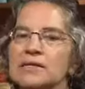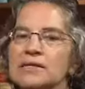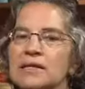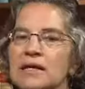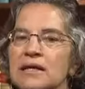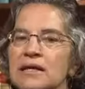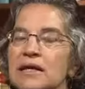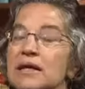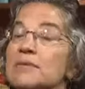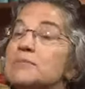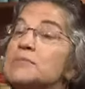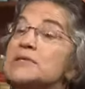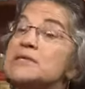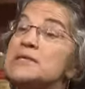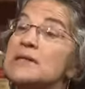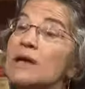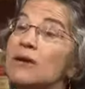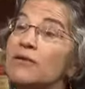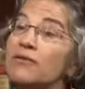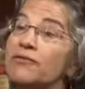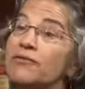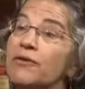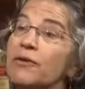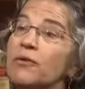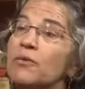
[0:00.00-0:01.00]
Assad
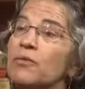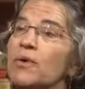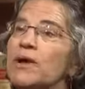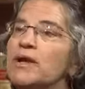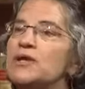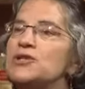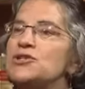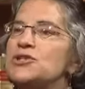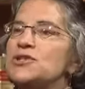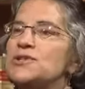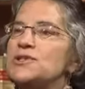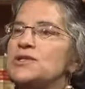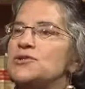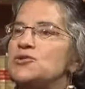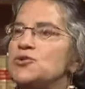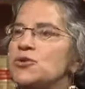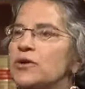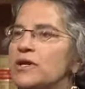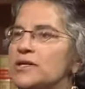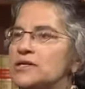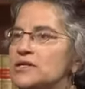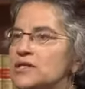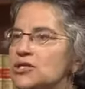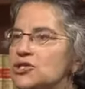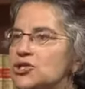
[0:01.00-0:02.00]
himself arranges a
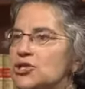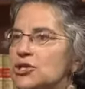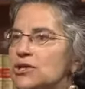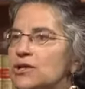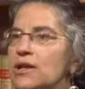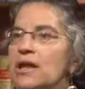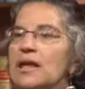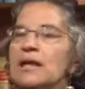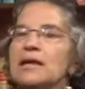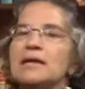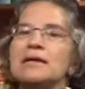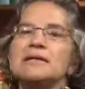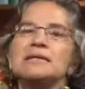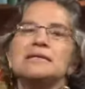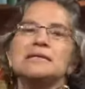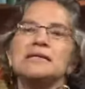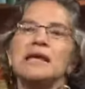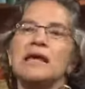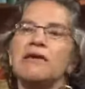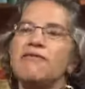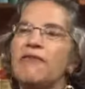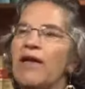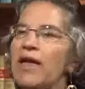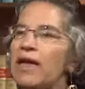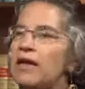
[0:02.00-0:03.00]
transition
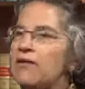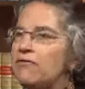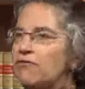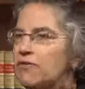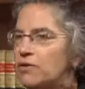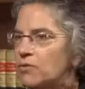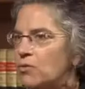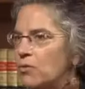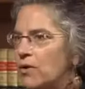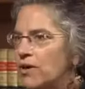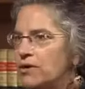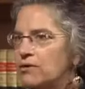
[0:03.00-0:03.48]
safe haven,